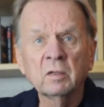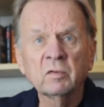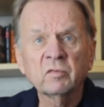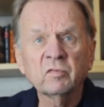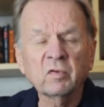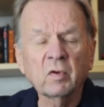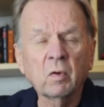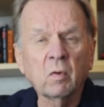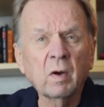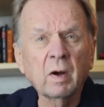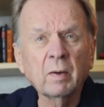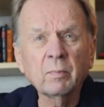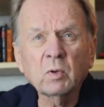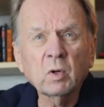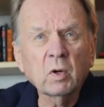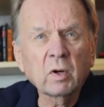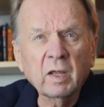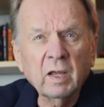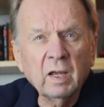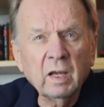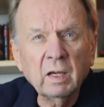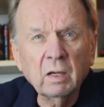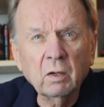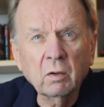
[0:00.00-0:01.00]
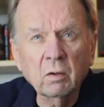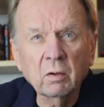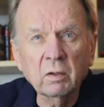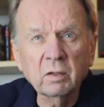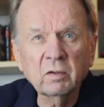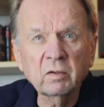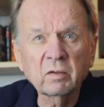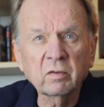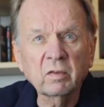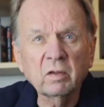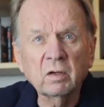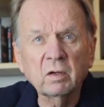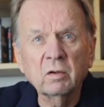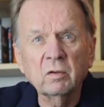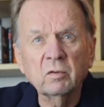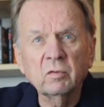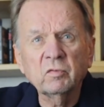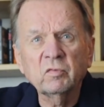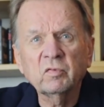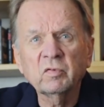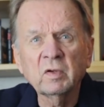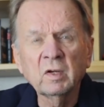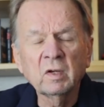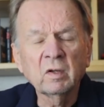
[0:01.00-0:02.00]
So I'm going to hang on to
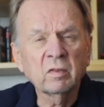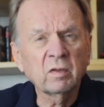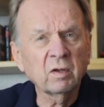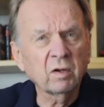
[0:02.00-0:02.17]
those.